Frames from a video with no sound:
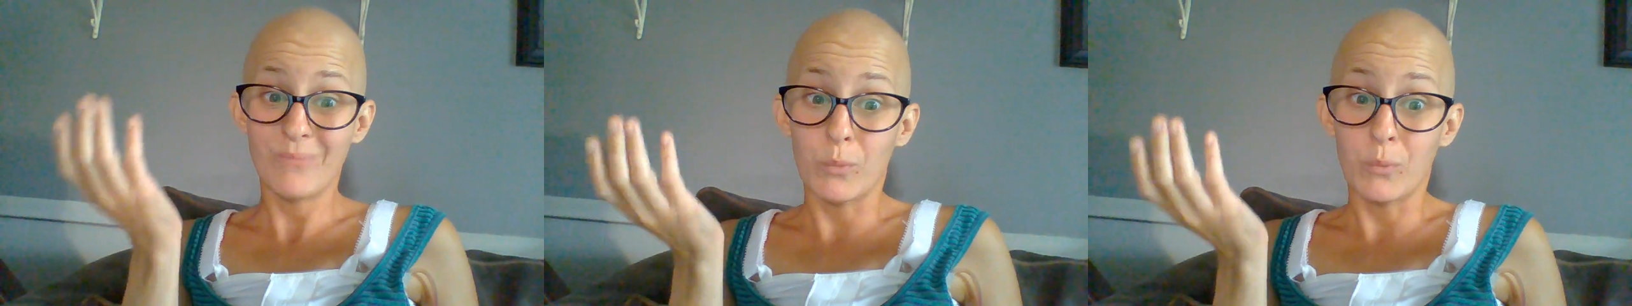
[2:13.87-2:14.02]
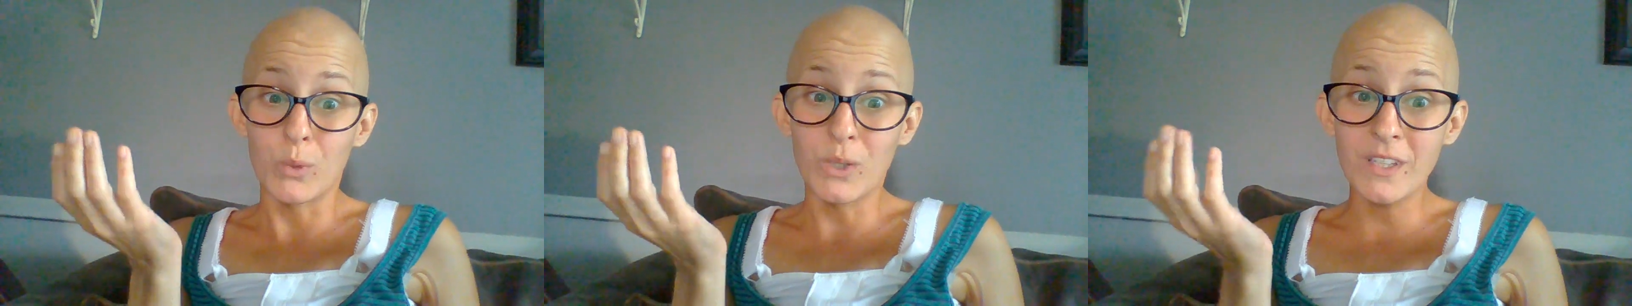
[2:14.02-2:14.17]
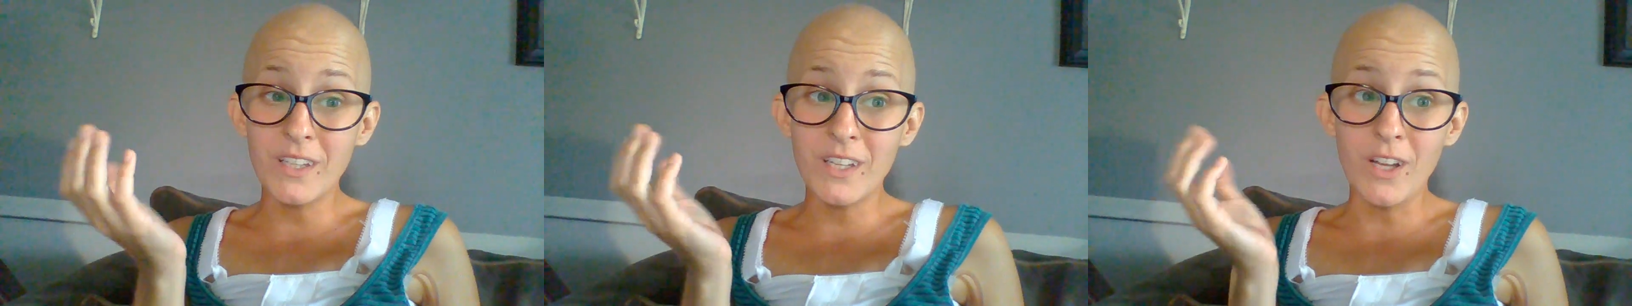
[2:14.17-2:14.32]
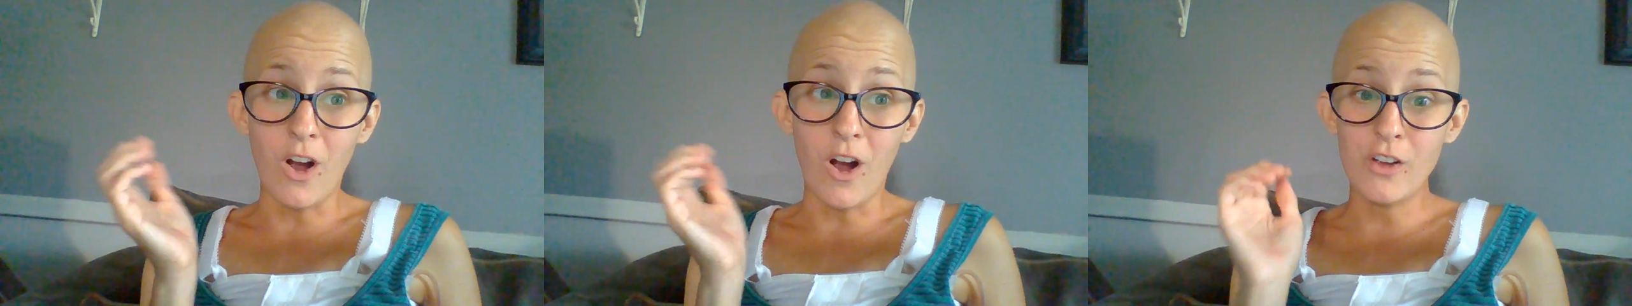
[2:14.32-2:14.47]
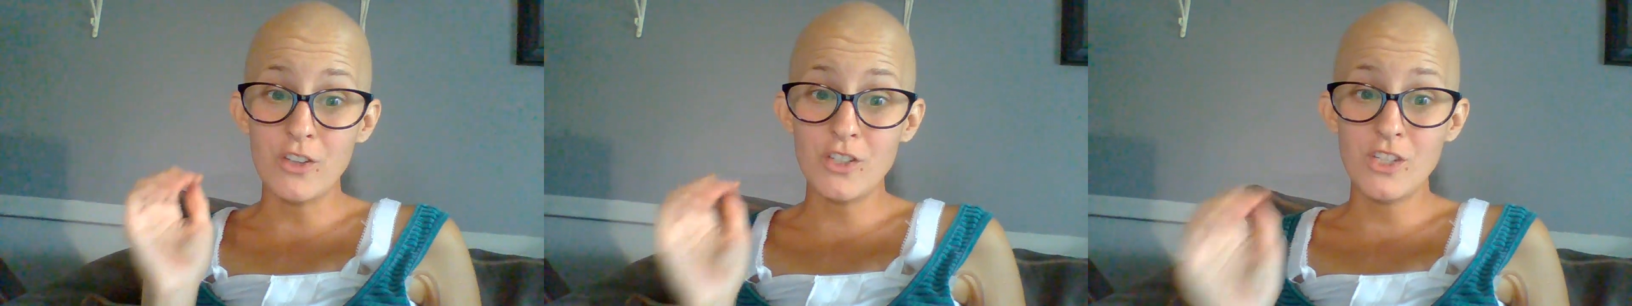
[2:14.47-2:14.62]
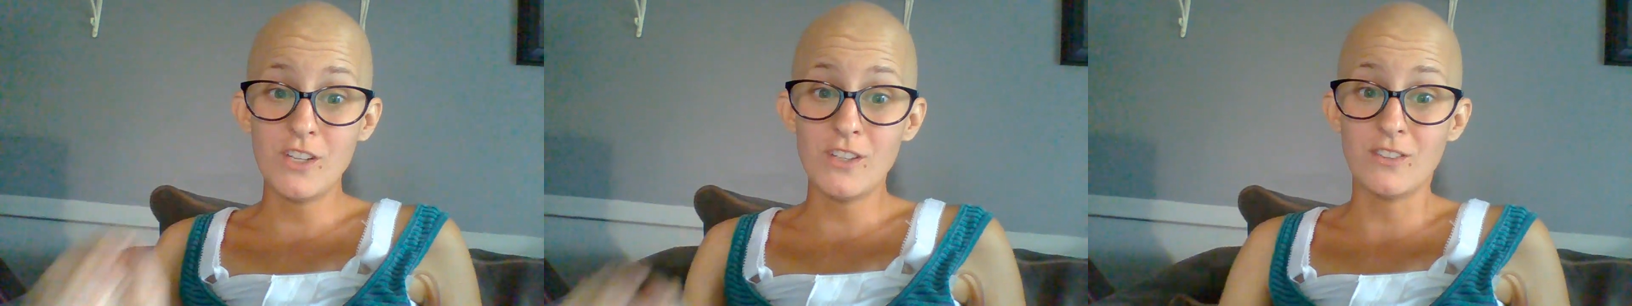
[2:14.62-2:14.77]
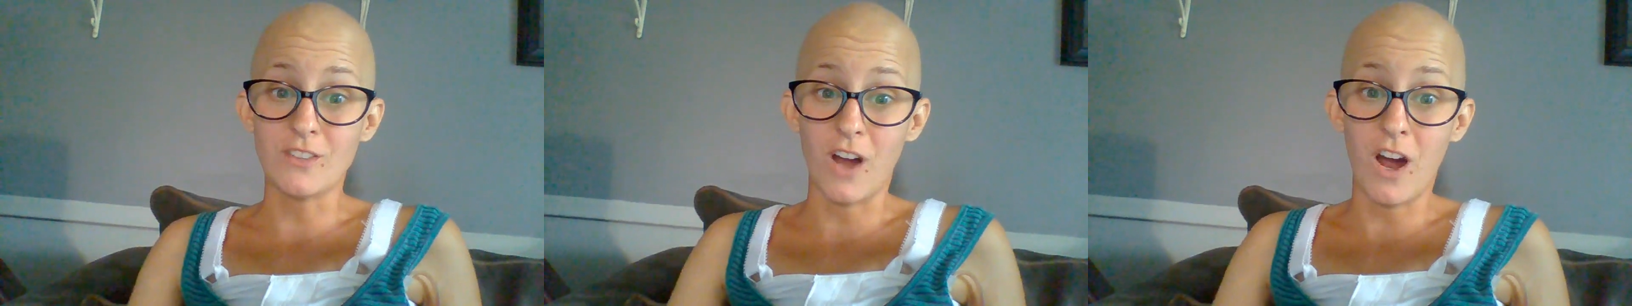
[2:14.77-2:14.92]
really all
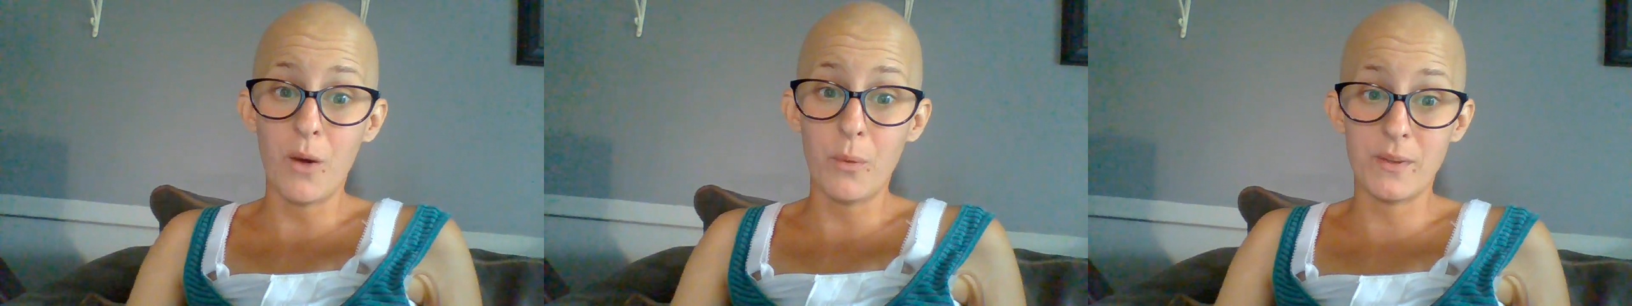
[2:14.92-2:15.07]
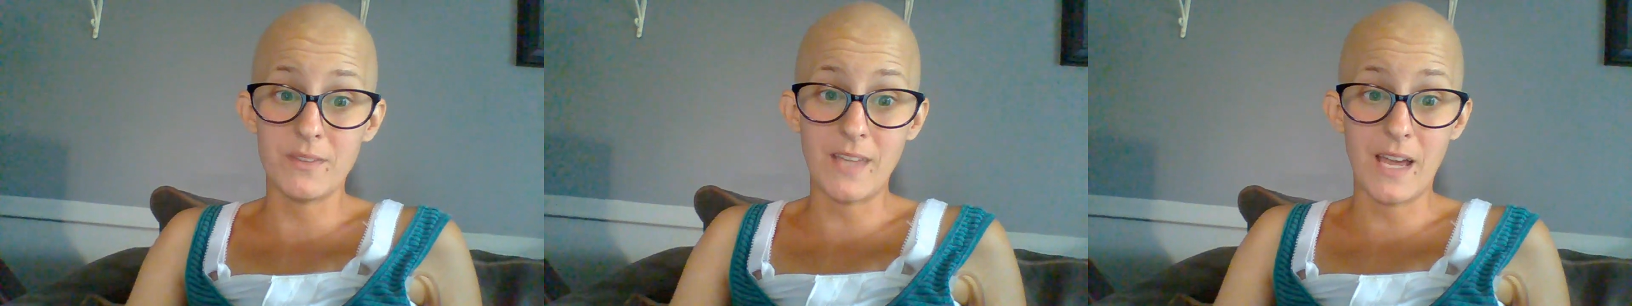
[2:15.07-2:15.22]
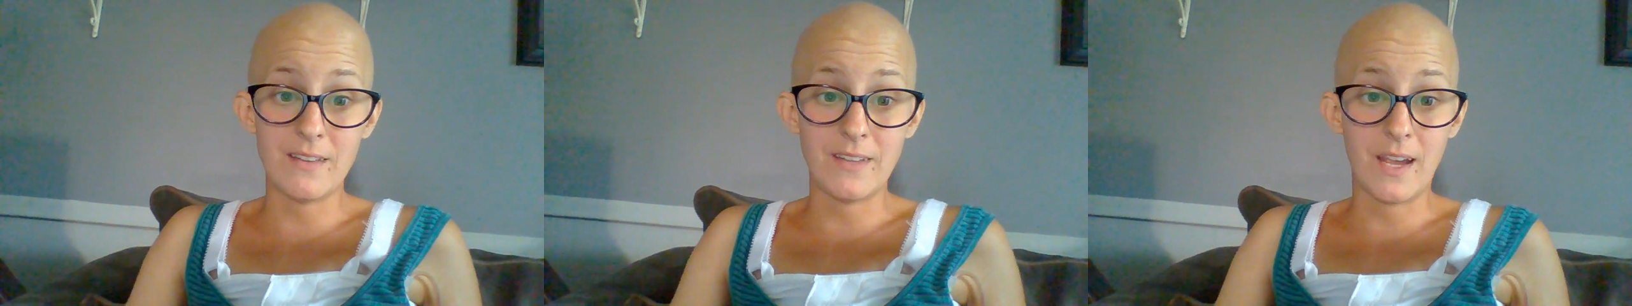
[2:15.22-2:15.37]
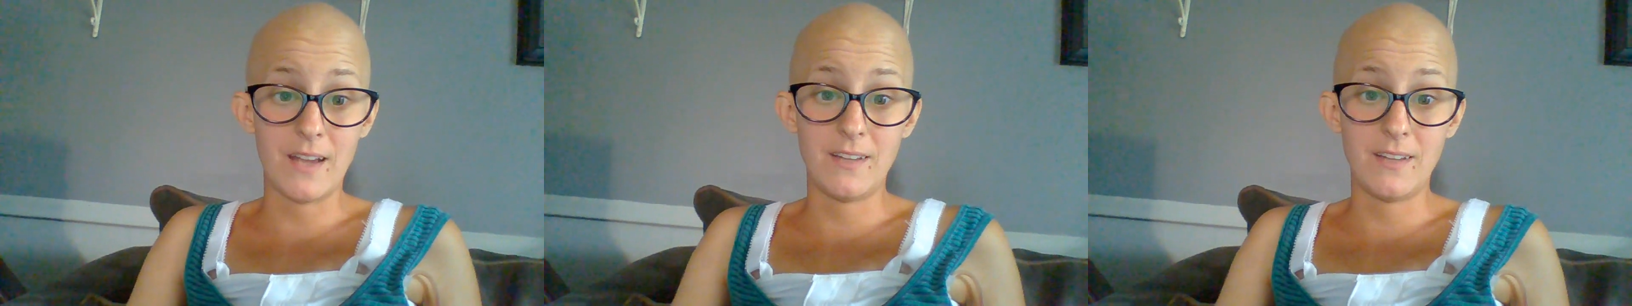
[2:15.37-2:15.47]
she saw was that